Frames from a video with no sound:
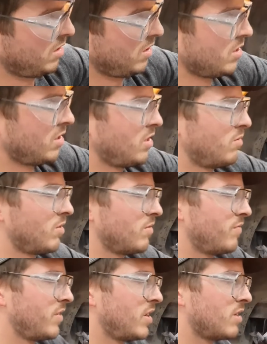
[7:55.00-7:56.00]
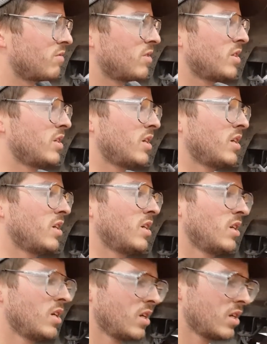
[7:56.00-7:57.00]
the other one fit on really
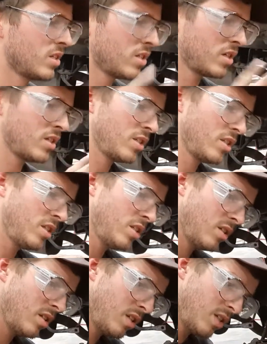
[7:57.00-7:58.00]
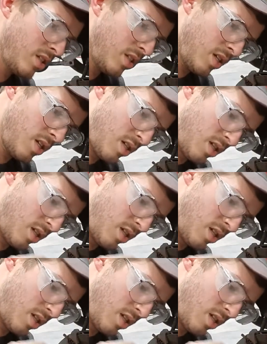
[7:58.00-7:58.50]
nice and easy.